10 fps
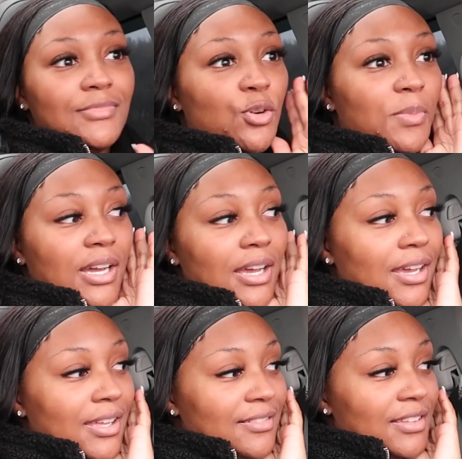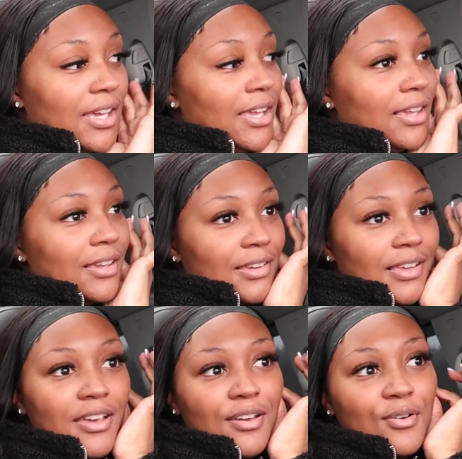Oh my God. Like,
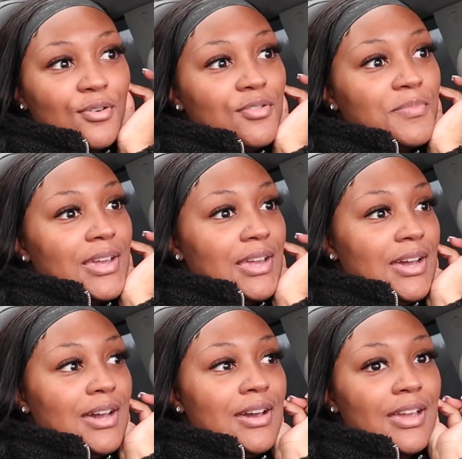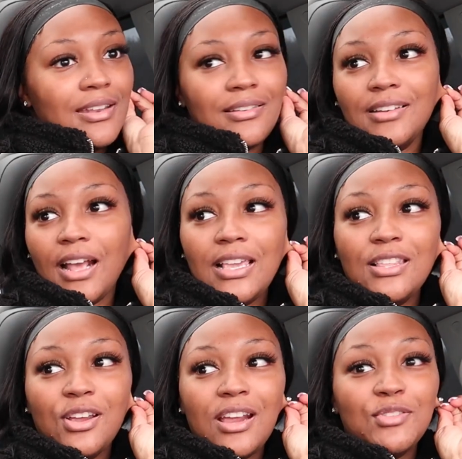oh my God. I
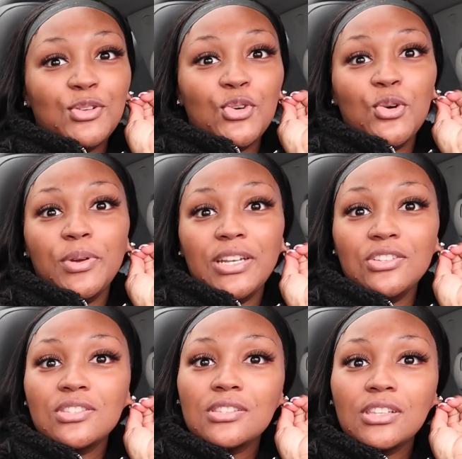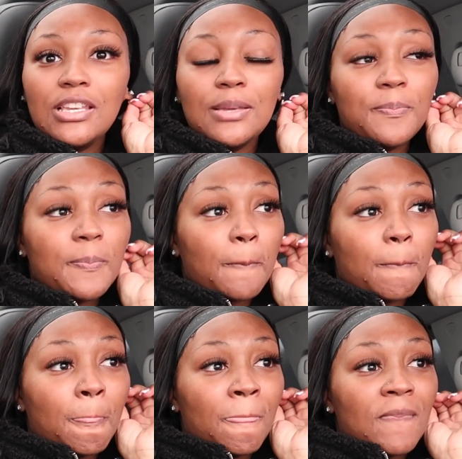either have to do it when they're asleep.
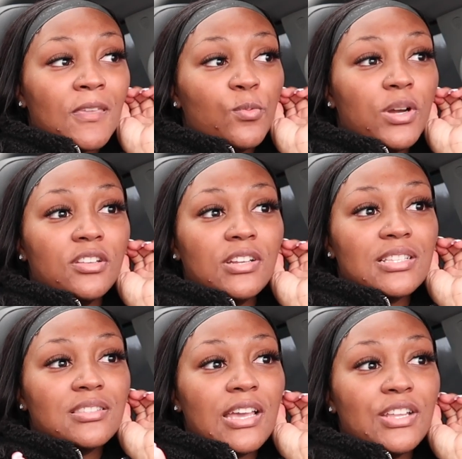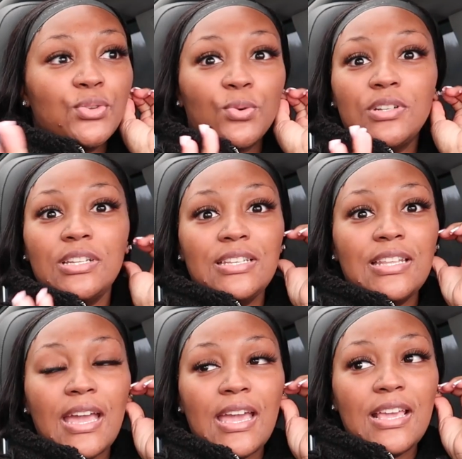Whether that's like during the
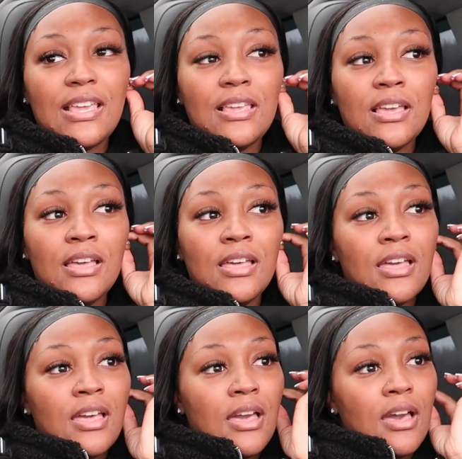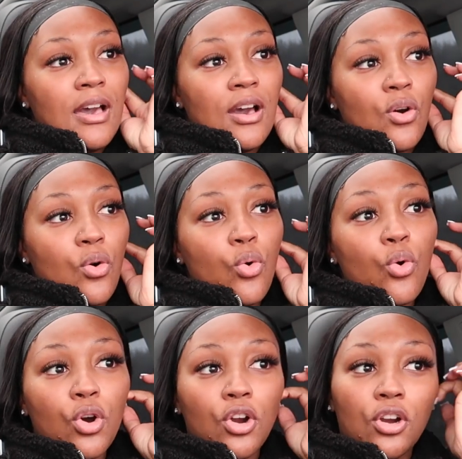day
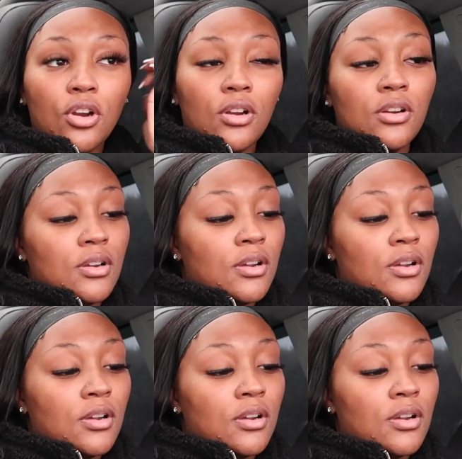or